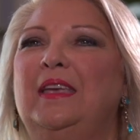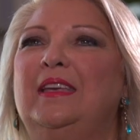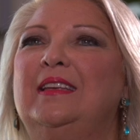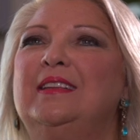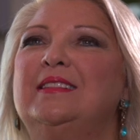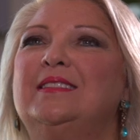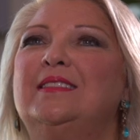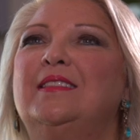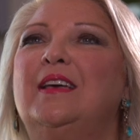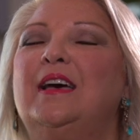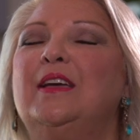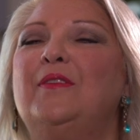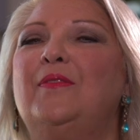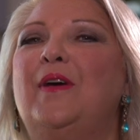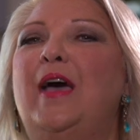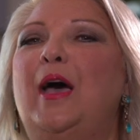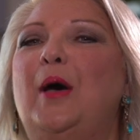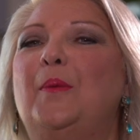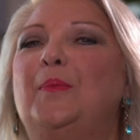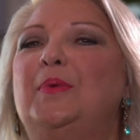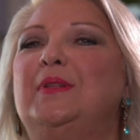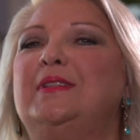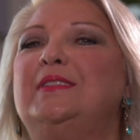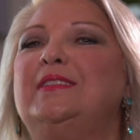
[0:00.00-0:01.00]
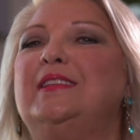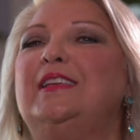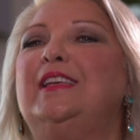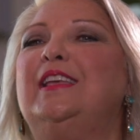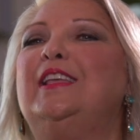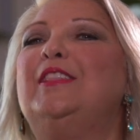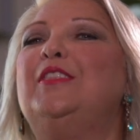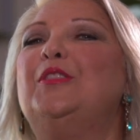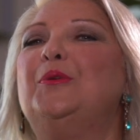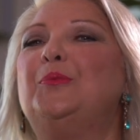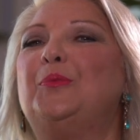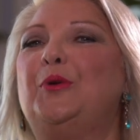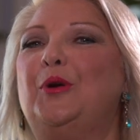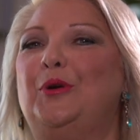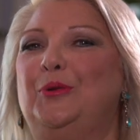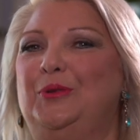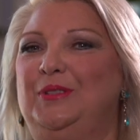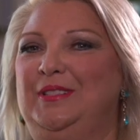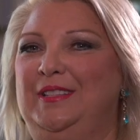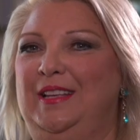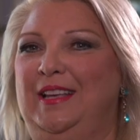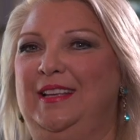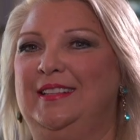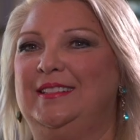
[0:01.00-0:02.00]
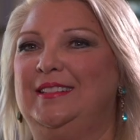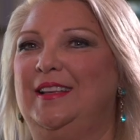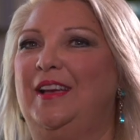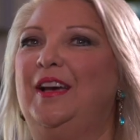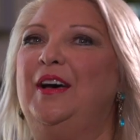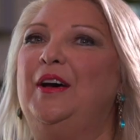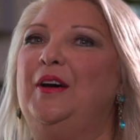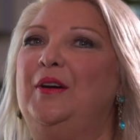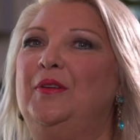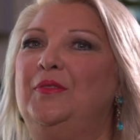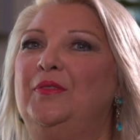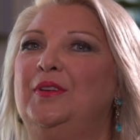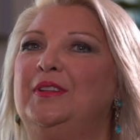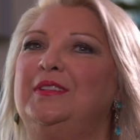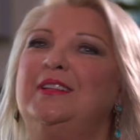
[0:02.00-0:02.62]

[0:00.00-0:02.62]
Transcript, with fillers: is life happens in the process of,